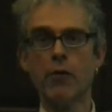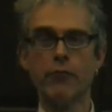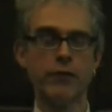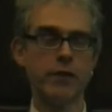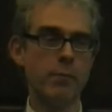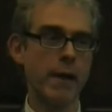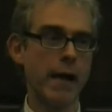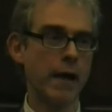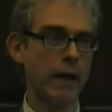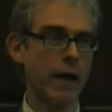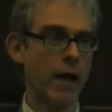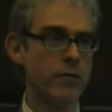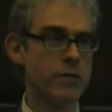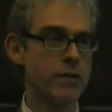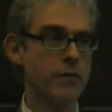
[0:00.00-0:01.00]
for the
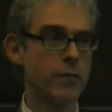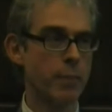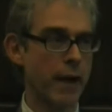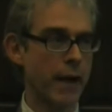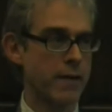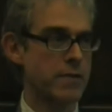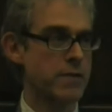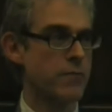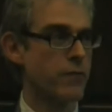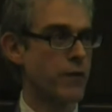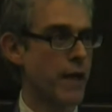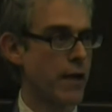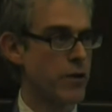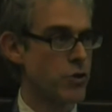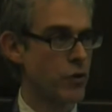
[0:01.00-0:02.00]
bailout of the banks and
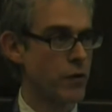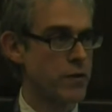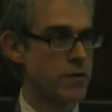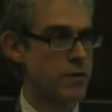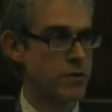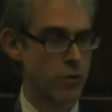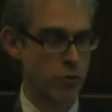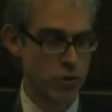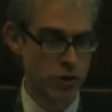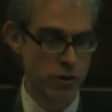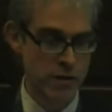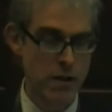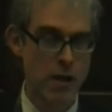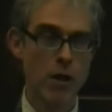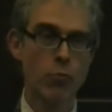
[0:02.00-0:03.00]
financial
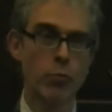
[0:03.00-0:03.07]
institutions